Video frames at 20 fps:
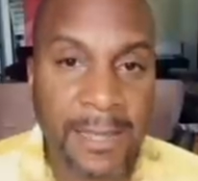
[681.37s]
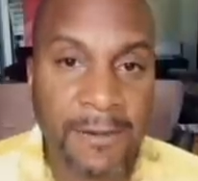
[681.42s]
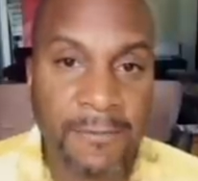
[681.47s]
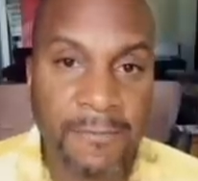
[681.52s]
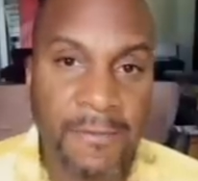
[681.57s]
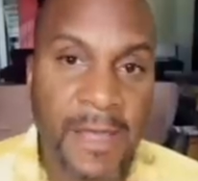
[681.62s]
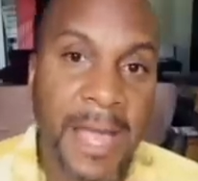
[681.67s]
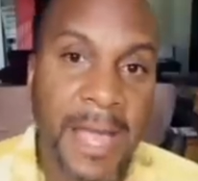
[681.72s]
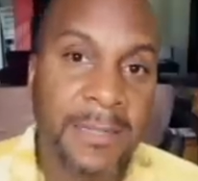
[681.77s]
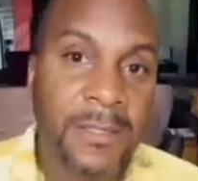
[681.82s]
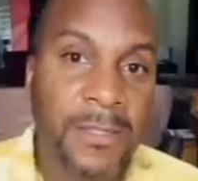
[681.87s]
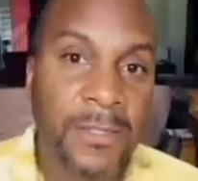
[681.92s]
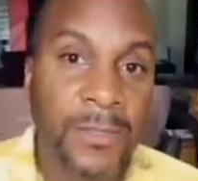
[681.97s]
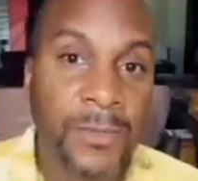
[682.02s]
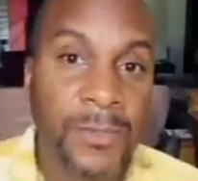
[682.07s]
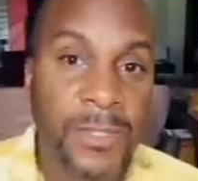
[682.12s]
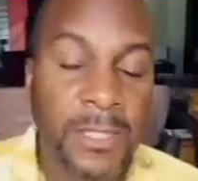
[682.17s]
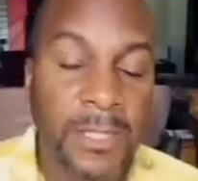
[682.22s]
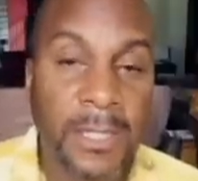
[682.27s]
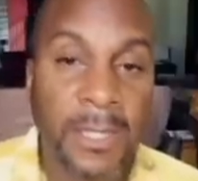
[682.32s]
In fact,
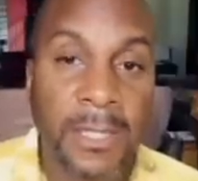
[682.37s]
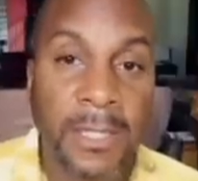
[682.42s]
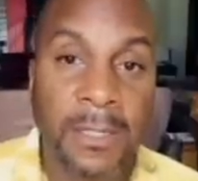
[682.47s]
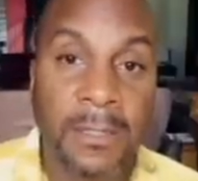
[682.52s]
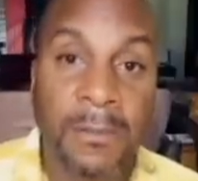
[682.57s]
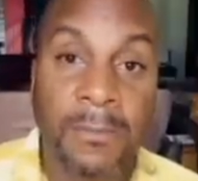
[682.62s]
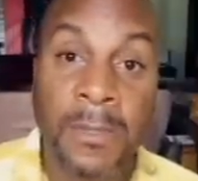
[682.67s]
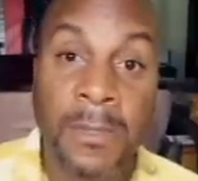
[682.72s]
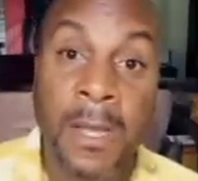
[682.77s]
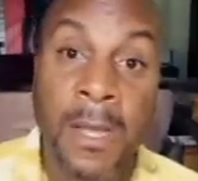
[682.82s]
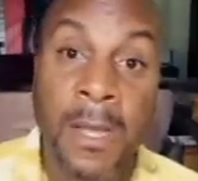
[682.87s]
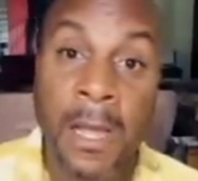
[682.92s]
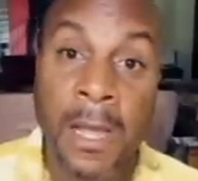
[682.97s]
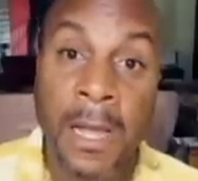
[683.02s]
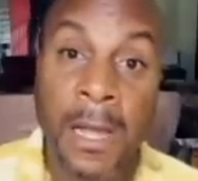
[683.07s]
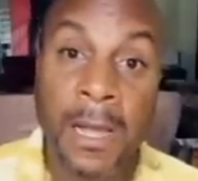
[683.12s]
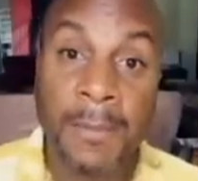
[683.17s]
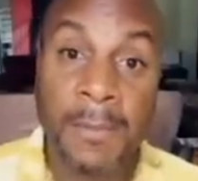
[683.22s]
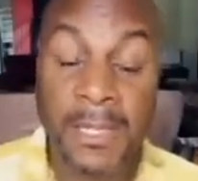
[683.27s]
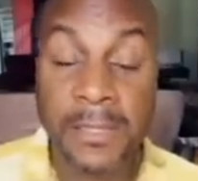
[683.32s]
you see
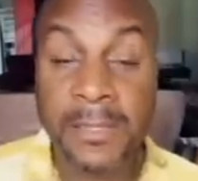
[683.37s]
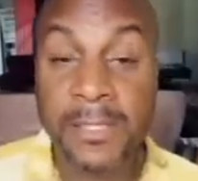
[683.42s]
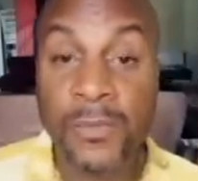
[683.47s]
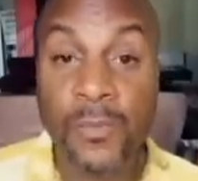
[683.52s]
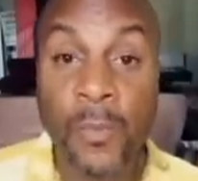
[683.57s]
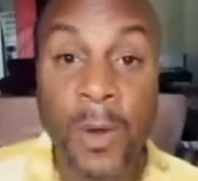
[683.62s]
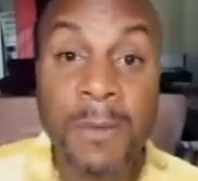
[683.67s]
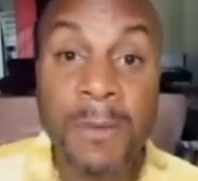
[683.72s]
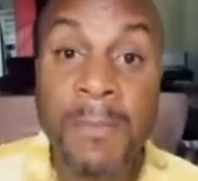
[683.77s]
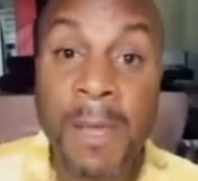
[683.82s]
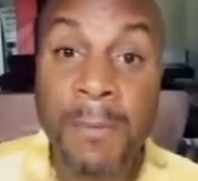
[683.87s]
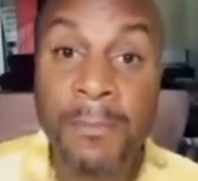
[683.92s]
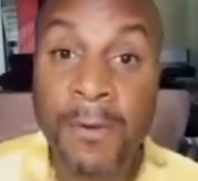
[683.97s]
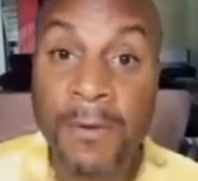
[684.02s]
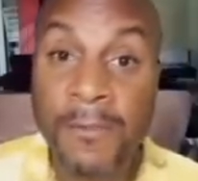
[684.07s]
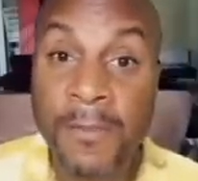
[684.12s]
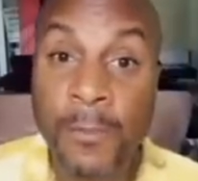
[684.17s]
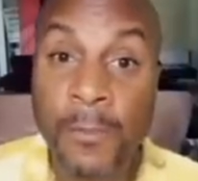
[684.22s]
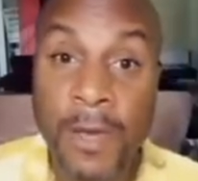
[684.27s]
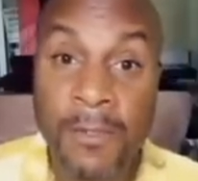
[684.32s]
um, at least one member
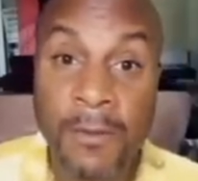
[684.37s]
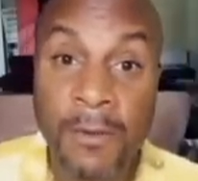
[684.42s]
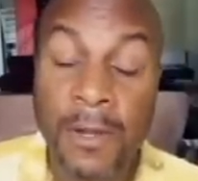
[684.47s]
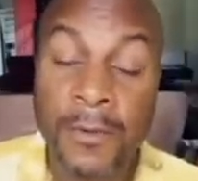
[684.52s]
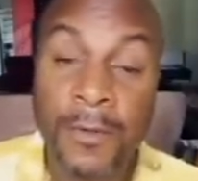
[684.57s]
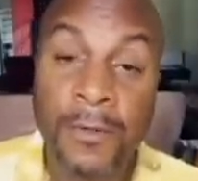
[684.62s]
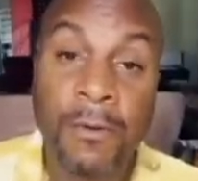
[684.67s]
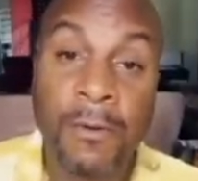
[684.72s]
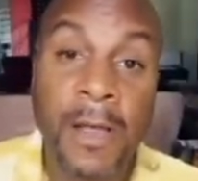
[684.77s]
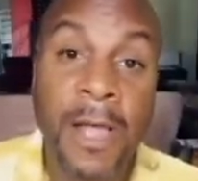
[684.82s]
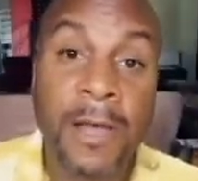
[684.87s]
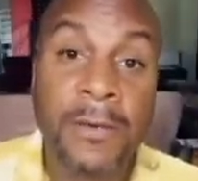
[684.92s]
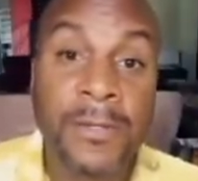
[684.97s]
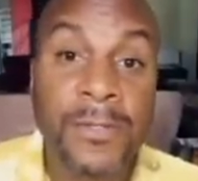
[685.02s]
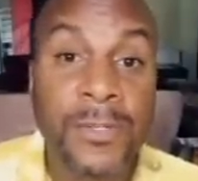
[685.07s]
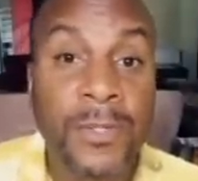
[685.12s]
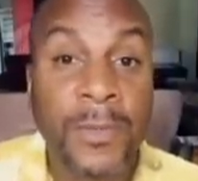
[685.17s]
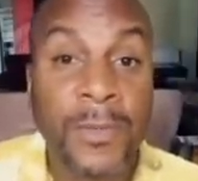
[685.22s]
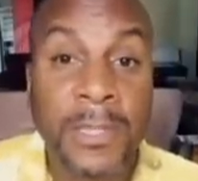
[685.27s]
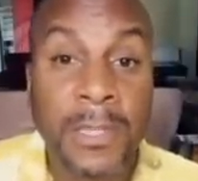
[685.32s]
of the Weather Underground
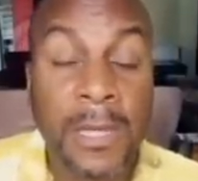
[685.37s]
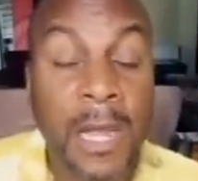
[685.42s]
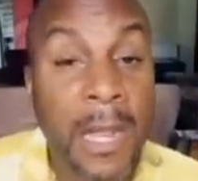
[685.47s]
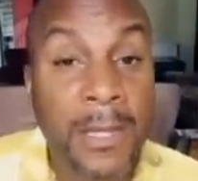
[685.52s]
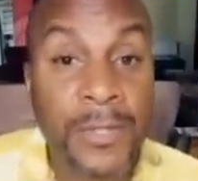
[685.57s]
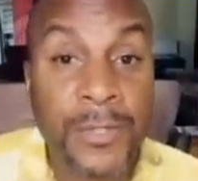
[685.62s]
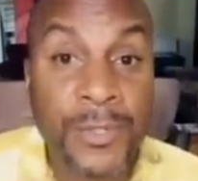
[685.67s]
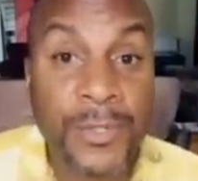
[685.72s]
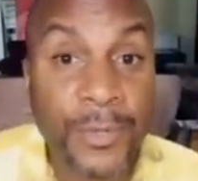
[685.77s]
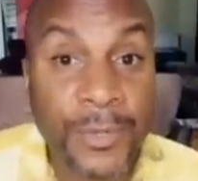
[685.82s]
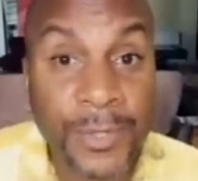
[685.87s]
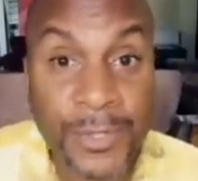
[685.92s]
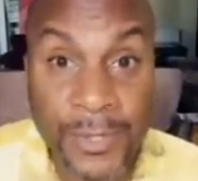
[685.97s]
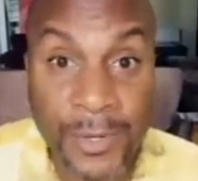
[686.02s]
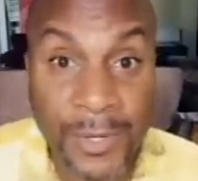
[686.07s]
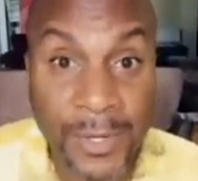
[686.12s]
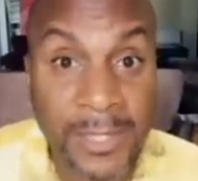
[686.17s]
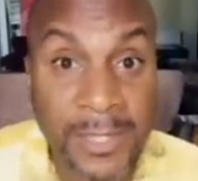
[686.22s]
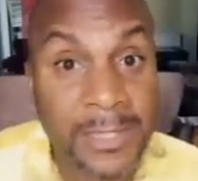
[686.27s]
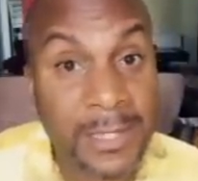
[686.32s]
is doing the college tour
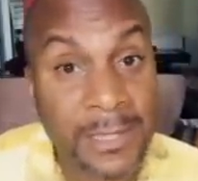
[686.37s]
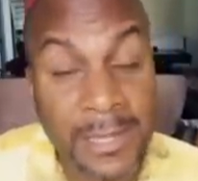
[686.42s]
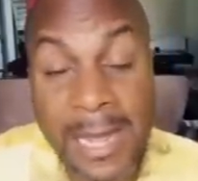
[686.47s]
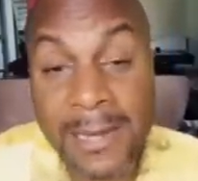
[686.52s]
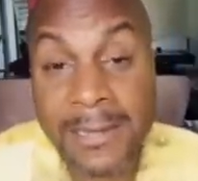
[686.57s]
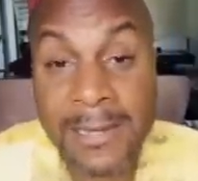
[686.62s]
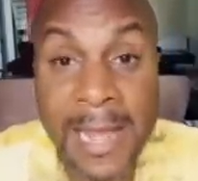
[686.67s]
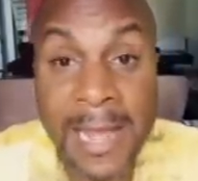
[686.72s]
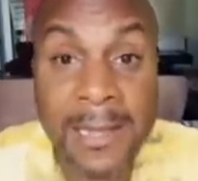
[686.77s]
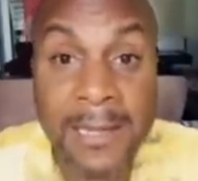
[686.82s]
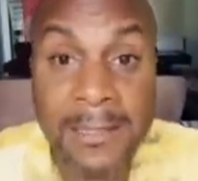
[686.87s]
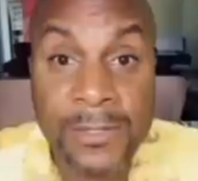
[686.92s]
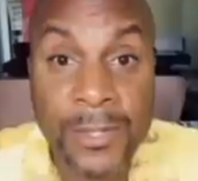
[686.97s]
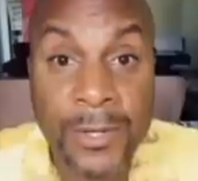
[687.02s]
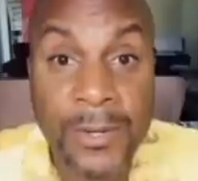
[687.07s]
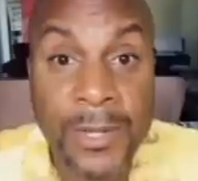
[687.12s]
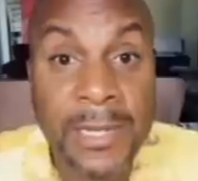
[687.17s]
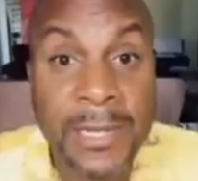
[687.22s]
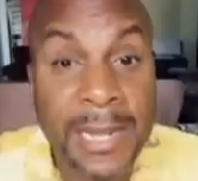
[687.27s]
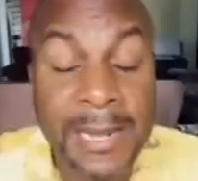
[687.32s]
circuit and, ha-
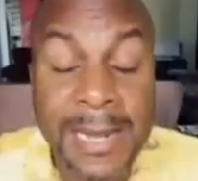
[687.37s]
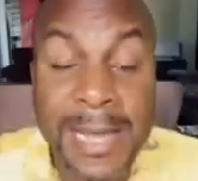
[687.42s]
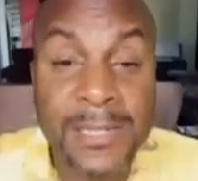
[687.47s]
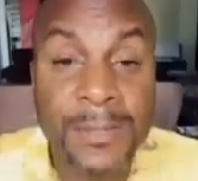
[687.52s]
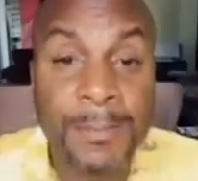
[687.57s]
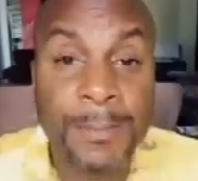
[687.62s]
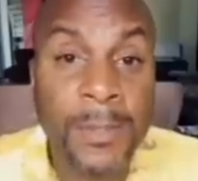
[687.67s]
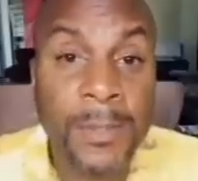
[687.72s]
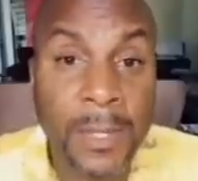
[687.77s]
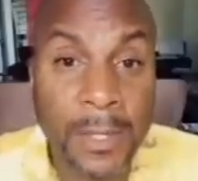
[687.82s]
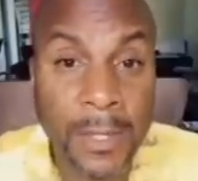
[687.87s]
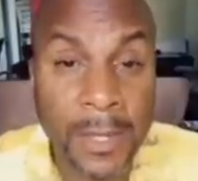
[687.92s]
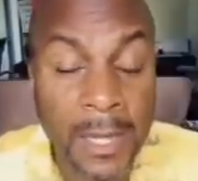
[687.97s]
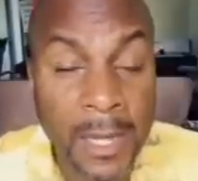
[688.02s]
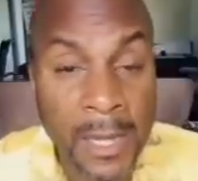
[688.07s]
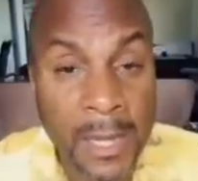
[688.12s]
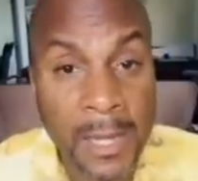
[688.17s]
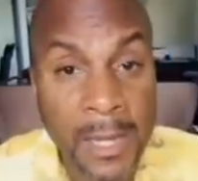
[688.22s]
circuit and has a book.